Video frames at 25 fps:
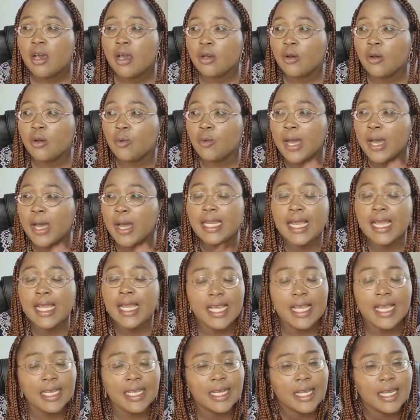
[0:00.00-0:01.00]

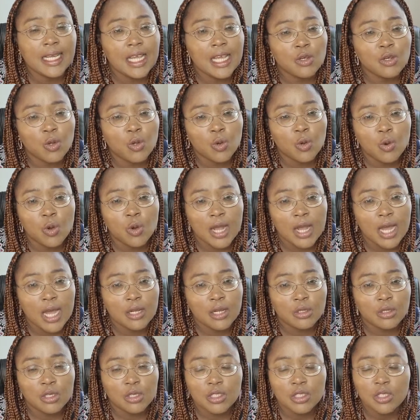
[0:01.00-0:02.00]
Nwaneke Nyekeni Oku
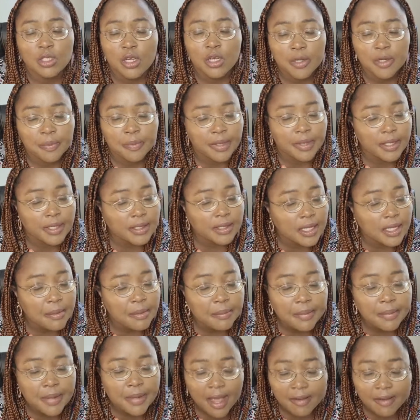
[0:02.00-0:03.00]
Kanu does not
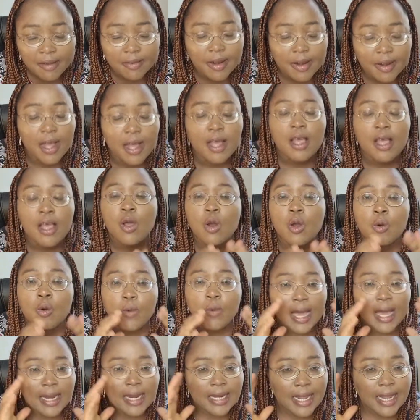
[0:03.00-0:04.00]
represent Biafra.
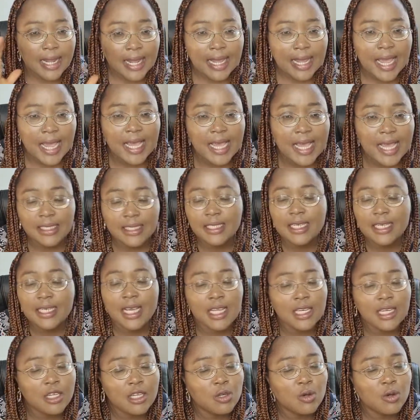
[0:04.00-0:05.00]
Nwaneke
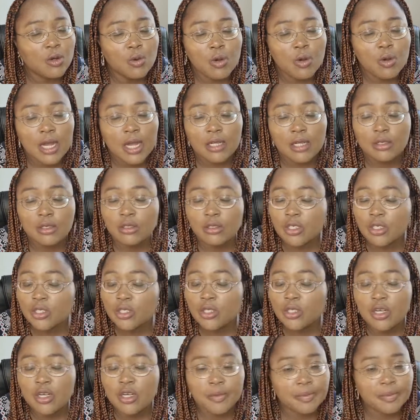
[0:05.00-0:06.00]
Nyekeni Oku Kanu does
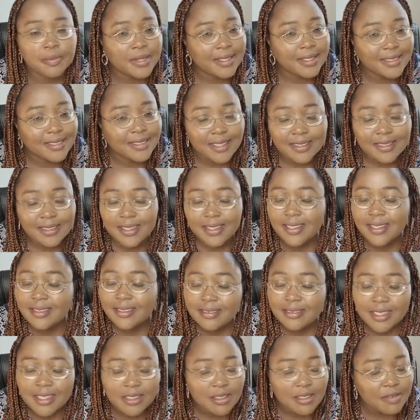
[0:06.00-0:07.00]
not represent the
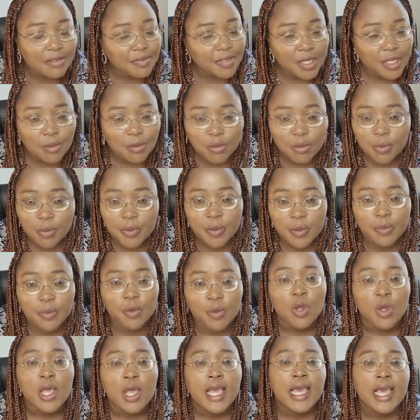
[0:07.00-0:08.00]
interests of Igbo
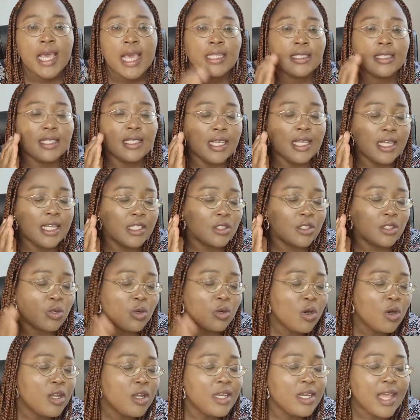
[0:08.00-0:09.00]
people. He's
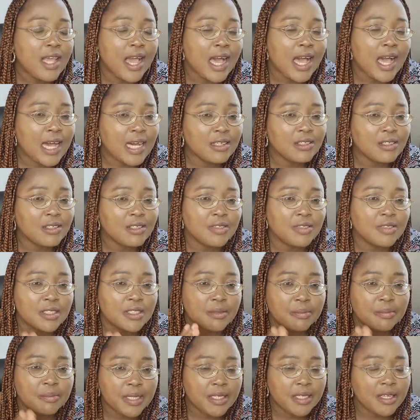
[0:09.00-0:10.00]
only out for the
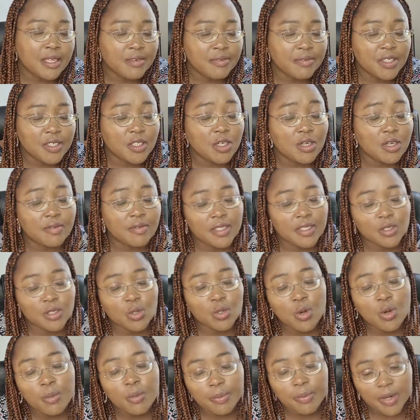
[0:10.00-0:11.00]
benefit of his
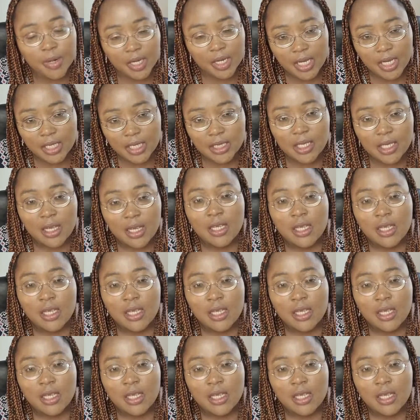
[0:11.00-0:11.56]
own pocket.